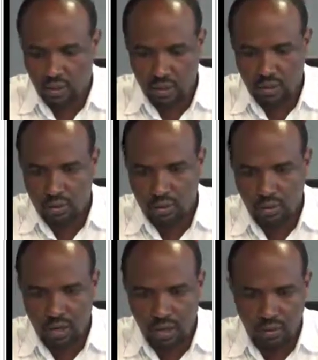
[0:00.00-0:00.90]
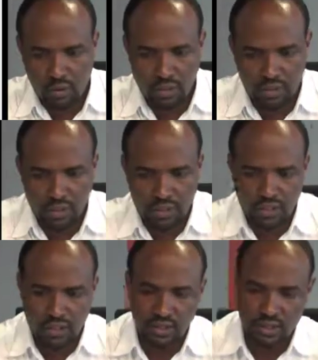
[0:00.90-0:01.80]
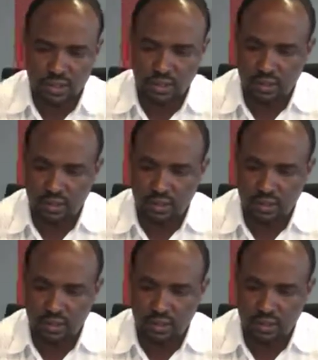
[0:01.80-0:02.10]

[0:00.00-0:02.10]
we talk about diversion, then